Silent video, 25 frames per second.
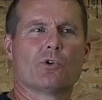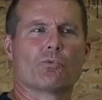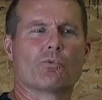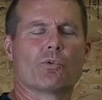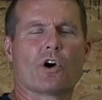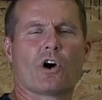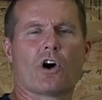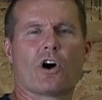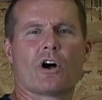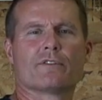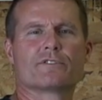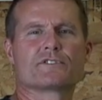
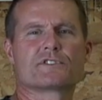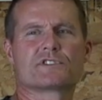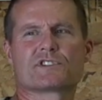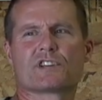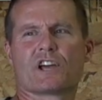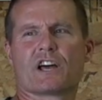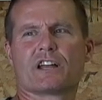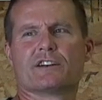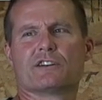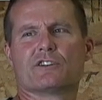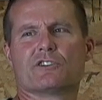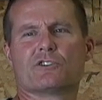Well, all of a
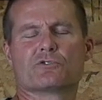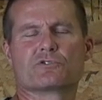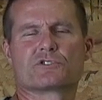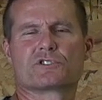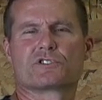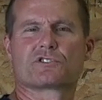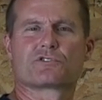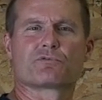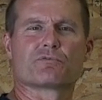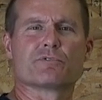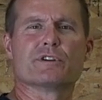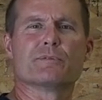sudden,
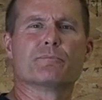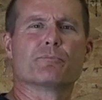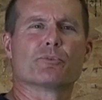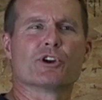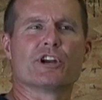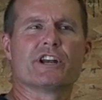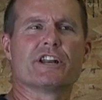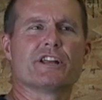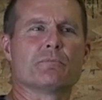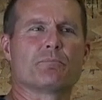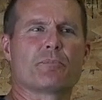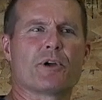those 3
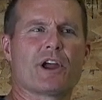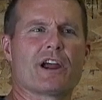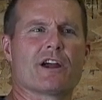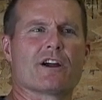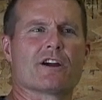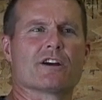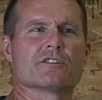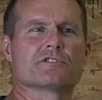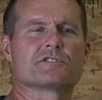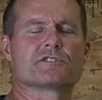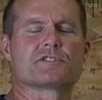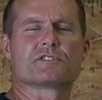breeding
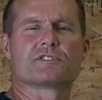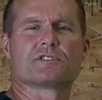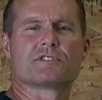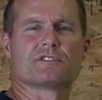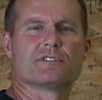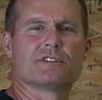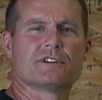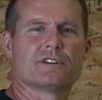pairs